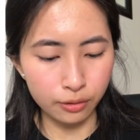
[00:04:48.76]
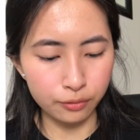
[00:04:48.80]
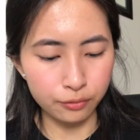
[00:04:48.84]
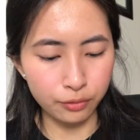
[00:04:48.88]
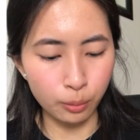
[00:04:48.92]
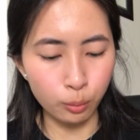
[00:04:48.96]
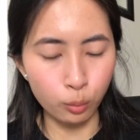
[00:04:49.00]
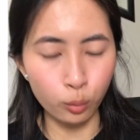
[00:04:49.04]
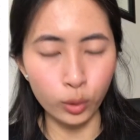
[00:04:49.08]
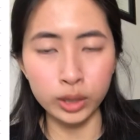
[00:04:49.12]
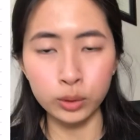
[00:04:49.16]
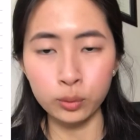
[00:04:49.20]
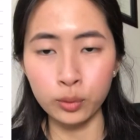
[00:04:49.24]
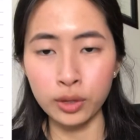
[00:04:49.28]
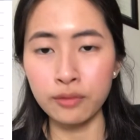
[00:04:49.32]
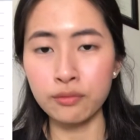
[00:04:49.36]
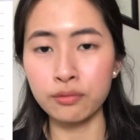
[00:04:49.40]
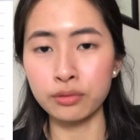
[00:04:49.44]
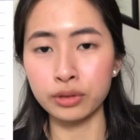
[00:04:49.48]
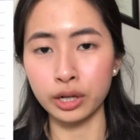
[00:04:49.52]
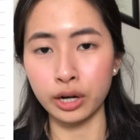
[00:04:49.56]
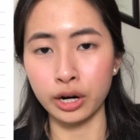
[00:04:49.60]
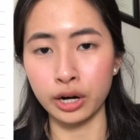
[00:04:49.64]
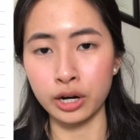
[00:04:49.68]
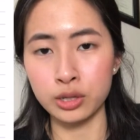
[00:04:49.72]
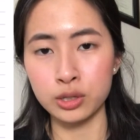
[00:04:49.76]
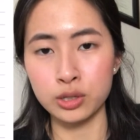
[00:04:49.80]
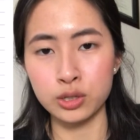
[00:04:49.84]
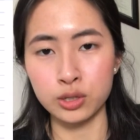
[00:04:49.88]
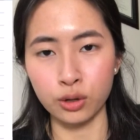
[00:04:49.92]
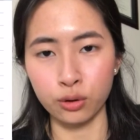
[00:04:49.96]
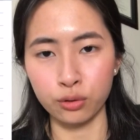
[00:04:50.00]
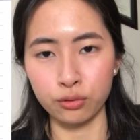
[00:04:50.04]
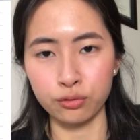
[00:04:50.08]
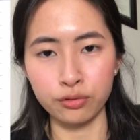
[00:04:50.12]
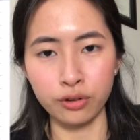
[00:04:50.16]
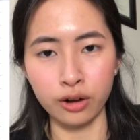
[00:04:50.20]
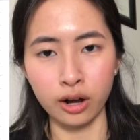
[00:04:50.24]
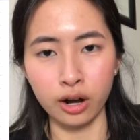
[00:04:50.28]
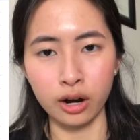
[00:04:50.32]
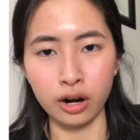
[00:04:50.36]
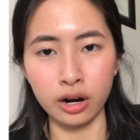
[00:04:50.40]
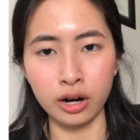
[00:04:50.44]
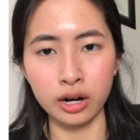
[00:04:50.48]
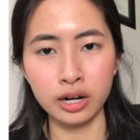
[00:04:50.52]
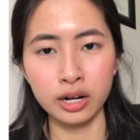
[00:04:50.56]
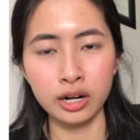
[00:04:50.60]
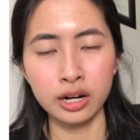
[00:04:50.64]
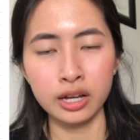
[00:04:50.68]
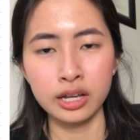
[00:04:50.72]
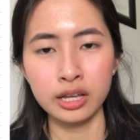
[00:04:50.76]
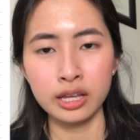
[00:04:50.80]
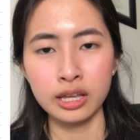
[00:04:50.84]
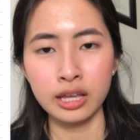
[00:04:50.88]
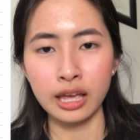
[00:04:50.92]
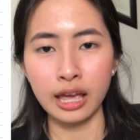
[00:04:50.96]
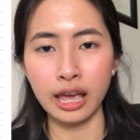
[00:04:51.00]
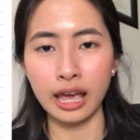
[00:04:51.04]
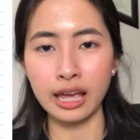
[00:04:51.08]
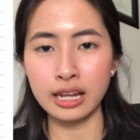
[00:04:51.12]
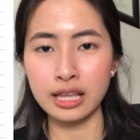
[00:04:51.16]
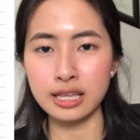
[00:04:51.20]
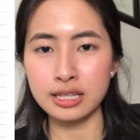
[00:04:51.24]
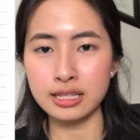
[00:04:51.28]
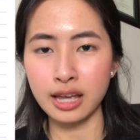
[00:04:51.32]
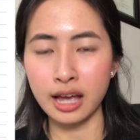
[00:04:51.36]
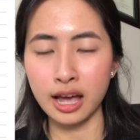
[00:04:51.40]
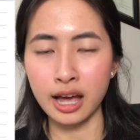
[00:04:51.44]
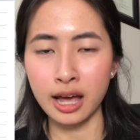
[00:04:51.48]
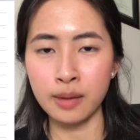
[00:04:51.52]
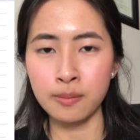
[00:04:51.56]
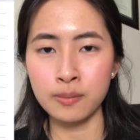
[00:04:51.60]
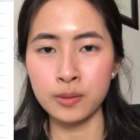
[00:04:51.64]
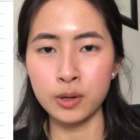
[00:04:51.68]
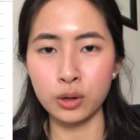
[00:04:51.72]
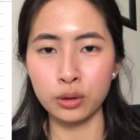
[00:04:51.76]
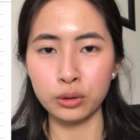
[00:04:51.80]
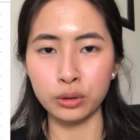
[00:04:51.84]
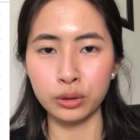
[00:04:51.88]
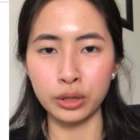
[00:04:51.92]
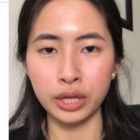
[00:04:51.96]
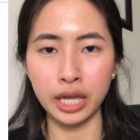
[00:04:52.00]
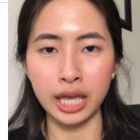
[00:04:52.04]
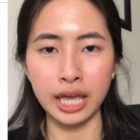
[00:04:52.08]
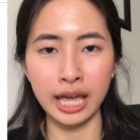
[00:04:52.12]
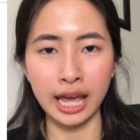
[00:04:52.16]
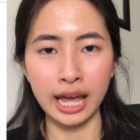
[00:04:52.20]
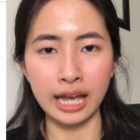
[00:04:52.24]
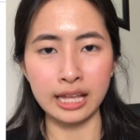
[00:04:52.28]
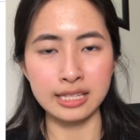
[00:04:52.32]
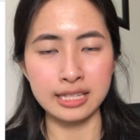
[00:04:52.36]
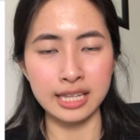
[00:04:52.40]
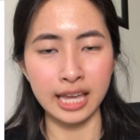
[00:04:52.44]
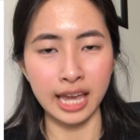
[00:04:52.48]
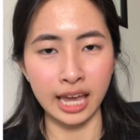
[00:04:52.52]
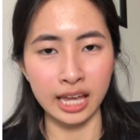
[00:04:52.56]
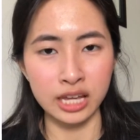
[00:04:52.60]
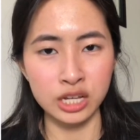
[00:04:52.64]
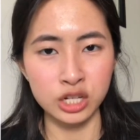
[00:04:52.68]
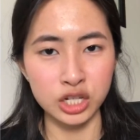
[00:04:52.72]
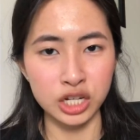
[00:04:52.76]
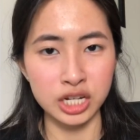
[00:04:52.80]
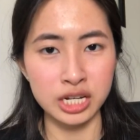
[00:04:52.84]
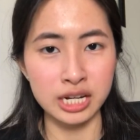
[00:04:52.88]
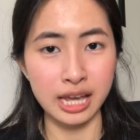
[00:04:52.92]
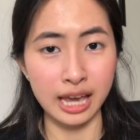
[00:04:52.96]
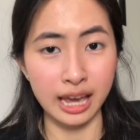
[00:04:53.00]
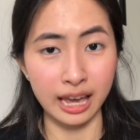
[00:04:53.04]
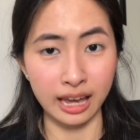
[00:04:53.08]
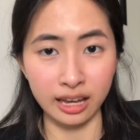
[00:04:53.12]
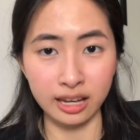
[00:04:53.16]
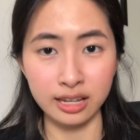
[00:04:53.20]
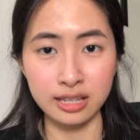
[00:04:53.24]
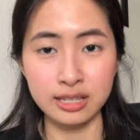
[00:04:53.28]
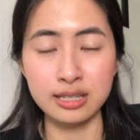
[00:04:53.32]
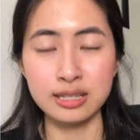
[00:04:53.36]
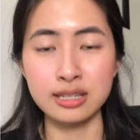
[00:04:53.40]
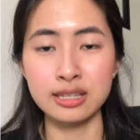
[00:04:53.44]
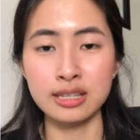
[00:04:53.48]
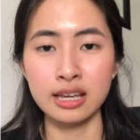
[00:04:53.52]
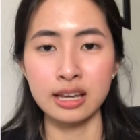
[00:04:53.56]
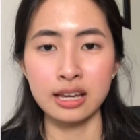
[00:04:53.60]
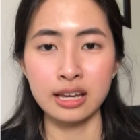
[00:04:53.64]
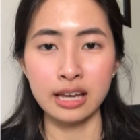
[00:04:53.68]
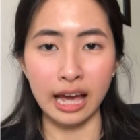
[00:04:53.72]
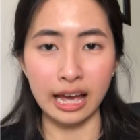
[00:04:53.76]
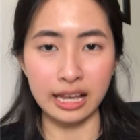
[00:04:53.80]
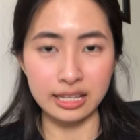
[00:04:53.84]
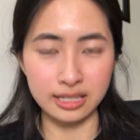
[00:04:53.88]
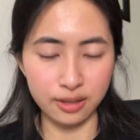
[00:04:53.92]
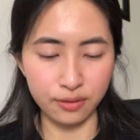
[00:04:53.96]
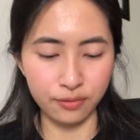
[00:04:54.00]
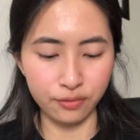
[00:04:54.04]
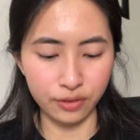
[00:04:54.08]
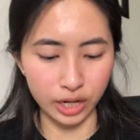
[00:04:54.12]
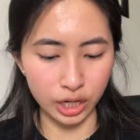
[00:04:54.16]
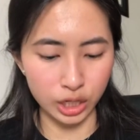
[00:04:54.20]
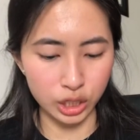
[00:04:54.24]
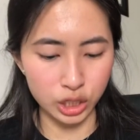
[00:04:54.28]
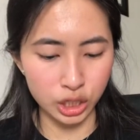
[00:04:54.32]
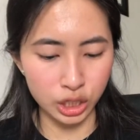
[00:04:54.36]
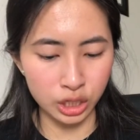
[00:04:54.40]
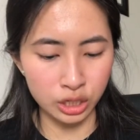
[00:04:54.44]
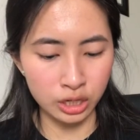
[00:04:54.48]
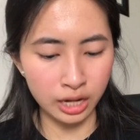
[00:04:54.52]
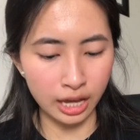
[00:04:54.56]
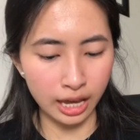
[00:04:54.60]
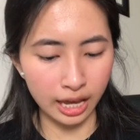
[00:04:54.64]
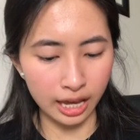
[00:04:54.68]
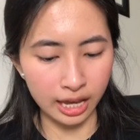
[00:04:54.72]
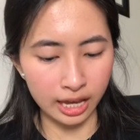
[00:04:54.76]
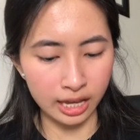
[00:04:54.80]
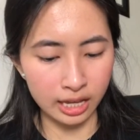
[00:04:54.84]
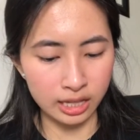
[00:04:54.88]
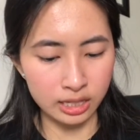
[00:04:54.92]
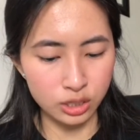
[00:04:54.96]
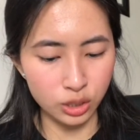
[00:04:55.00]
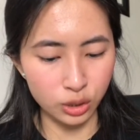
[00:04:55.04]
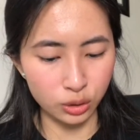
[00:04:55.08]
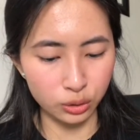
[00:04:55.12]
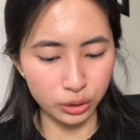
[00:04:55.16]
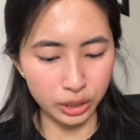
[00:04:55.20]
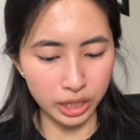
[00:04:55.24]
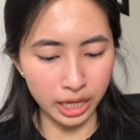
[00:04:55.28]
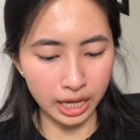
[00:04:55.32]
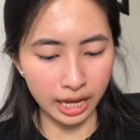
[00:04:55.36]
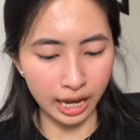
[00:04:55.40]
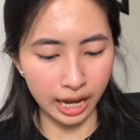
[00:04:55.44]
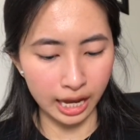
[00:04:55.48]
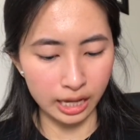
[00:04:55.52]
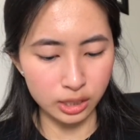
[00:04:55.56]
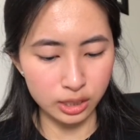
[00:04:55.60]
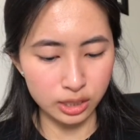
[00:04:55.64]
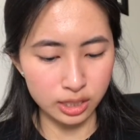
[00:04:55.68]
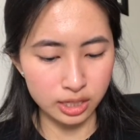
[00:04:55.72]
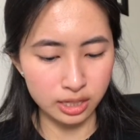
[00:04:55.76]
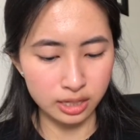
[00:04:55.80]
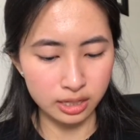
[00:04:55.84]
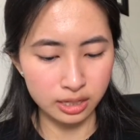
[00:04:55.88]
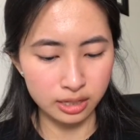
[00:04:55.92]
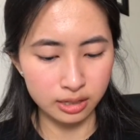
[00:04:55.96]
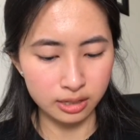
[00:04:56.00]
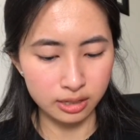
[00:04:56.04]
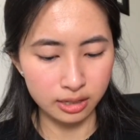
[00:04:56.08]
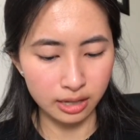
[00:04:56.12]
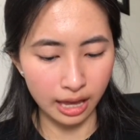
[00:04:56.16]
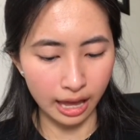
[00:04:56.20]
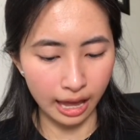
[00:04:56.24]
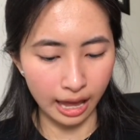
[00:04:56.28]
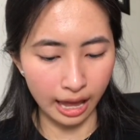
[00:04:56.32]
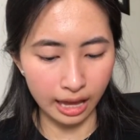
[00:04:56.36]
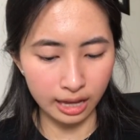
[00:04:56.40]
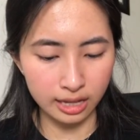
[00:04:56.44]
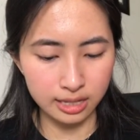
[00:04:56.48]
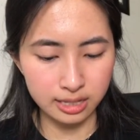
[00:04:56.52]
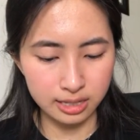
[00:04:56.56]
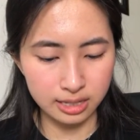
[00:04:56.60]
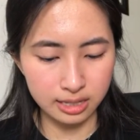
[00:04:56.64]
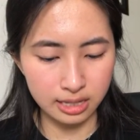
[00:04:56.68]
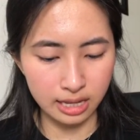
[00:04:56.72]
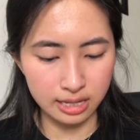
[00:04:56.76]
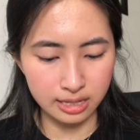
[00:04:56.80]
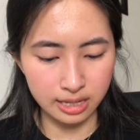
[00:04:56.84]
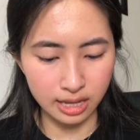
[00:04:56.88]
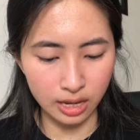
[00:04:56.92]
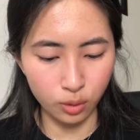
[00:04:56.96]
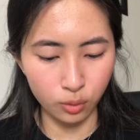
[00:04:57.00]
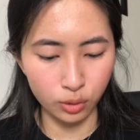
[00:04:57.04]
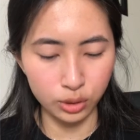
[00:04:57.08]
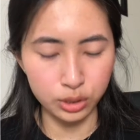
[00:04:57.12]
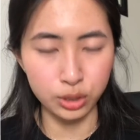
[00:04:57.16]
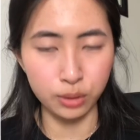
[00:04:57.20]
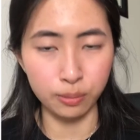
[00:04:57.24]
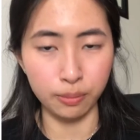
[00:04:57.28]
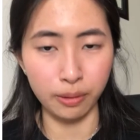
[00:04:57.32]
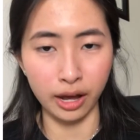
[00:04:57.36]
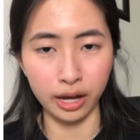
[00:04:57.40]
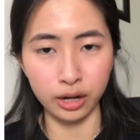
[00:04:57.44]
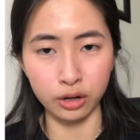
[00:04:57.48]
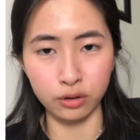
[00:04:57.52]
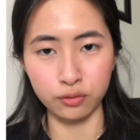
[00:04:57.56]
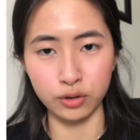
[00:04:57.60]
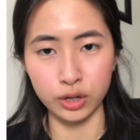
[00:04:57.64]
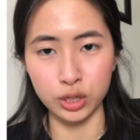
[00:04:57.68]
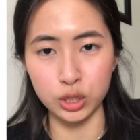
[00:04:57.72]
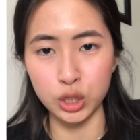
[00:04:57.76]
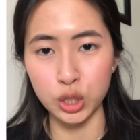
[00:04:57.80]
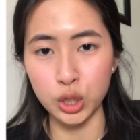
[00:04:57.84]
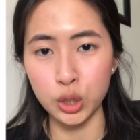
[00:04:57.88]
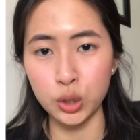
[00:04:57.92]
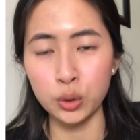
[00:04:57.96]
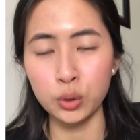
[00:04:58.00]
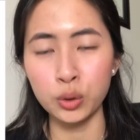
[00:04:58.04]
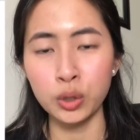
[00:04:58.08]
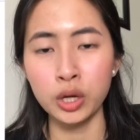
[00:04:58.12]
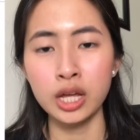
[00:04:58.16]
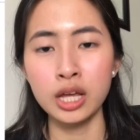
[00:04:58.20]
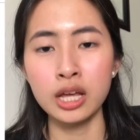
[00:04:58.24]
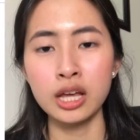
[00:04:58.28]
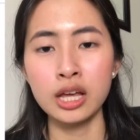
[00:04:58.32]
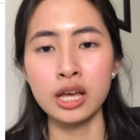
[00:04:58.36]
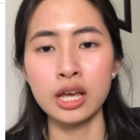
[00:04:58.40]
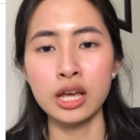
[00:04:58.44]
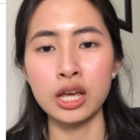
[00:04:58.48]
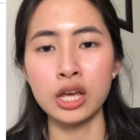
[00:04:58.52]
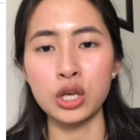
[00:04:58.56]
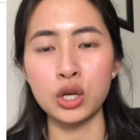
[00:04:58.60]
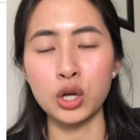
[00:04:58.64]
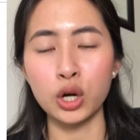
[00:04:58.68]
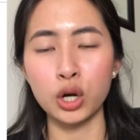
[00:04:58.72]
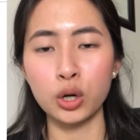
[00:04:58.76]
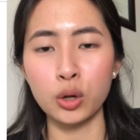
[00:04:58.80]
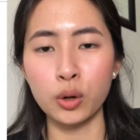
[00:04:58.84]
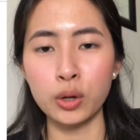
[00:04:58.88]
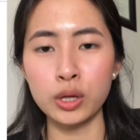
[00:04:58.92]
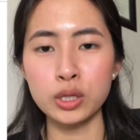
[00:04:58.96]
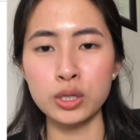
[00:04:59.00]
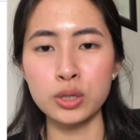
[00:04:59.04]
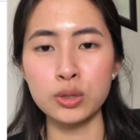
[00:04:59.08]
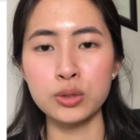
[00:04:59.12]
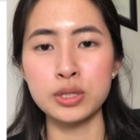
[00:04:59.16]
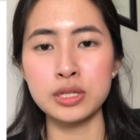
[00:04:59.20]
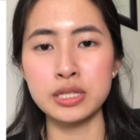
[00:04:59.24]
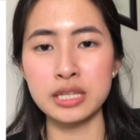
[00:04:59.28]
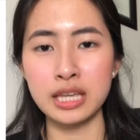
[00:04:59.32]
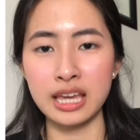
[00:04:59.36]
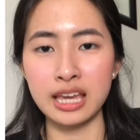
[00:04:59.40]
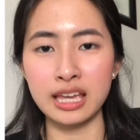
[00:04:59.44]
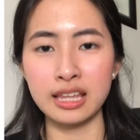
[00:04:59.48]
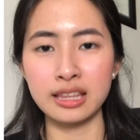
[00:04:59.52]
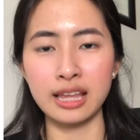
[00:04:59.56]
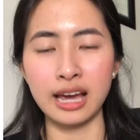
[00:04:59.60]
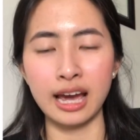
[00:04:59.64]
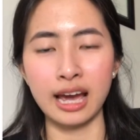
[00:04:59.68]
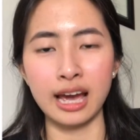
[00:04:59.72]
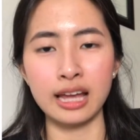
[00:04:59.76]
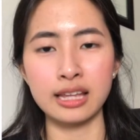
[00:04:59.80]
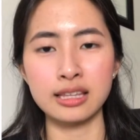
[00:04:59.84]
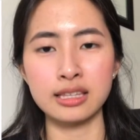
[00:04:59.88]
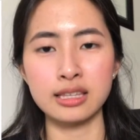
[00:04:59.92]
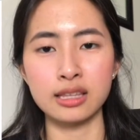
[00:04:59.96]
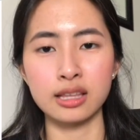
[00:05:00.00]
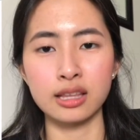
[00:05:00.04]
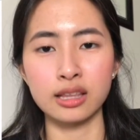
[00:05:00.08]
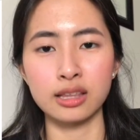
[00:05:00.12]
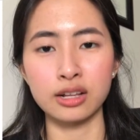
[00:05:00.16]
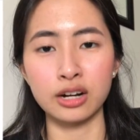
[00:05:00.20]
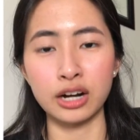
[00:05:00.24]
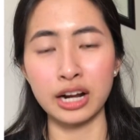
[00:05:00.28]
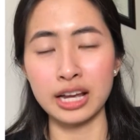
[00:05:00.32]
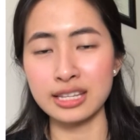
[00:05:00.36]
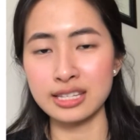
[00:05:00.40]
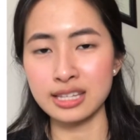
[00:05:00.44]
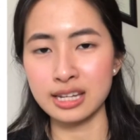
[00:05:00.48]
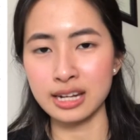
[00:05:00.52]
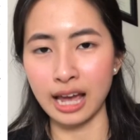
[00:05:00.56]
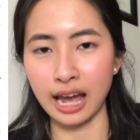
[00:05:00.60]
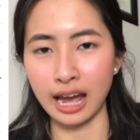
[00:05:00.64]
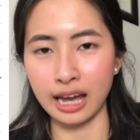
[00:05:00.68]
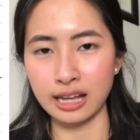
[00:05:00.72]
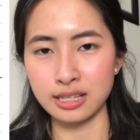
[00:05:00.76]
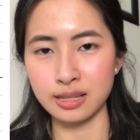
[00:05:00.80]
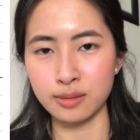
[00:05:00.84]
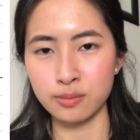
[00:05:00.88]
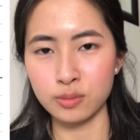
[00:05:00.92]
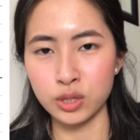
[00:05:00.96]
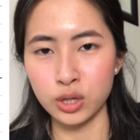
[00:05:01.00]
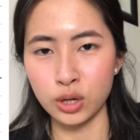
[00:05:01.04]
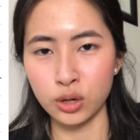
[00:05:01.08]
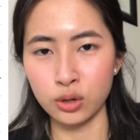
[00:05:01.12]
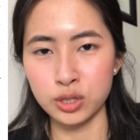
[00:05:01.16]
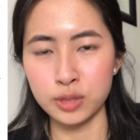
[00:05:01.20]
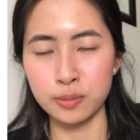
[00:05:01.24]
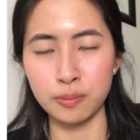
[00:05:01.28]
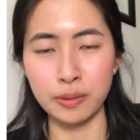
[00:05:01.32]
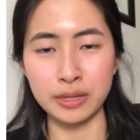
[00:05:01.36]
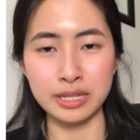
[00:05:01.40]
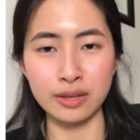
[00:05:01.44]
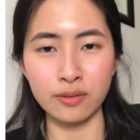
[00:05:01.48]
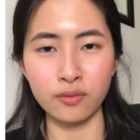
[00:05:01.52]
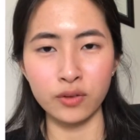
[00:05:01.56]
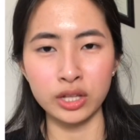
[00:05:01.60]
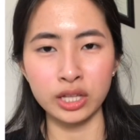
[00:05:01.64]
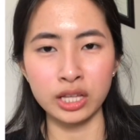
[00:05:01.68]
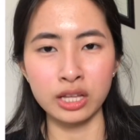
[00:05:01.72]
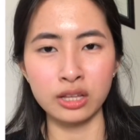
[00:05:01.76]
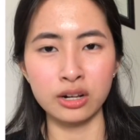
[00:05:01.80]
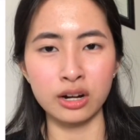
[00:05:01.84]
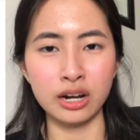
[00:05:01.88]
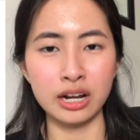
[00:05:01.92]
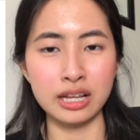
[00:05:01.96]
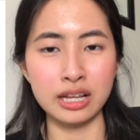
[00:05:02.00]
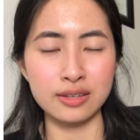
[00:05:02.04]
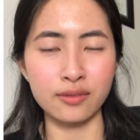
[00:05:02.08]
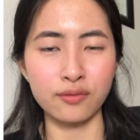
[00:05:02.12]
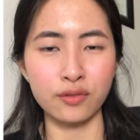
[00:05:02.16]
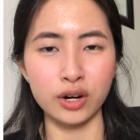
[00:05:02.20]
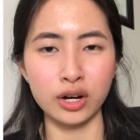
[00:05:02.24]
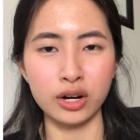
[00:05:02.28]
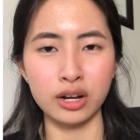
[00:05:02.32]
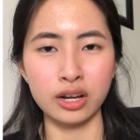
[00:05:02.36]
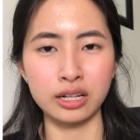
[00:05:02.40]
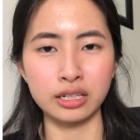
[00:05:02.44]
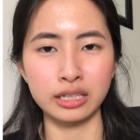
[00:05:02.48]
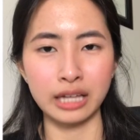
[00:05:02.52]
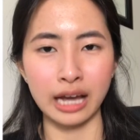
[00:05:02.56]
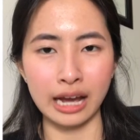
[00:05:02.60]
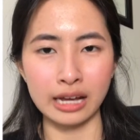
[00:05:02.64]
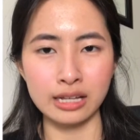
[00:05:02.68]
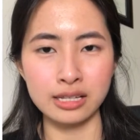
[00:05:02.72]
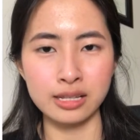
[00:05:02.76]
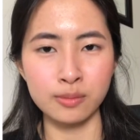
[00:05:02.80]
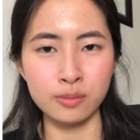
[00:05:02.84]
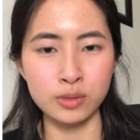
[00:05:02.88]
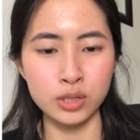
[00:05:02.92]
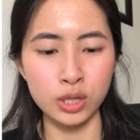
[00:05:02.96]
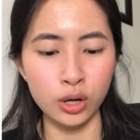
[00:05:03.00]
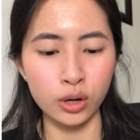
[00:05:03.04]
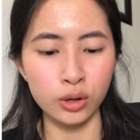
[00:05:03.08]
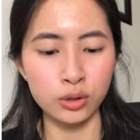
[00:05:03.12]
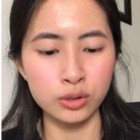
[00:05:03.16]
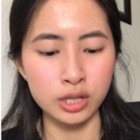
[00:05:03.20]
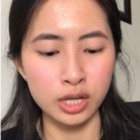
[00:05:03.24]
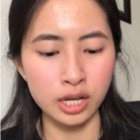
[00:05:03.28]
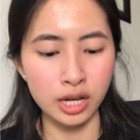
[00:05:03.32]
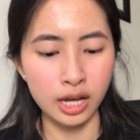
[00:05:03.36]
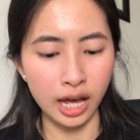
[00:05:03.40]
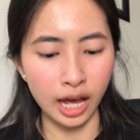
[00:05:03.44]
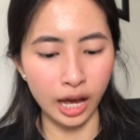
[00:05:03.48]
from what we've learned so far, anytime you're looking at tangent x as a function and you're looking at x is equal to pi over 2, you're going to see that there is an asymptote. Specifically, there a vertical asymptote.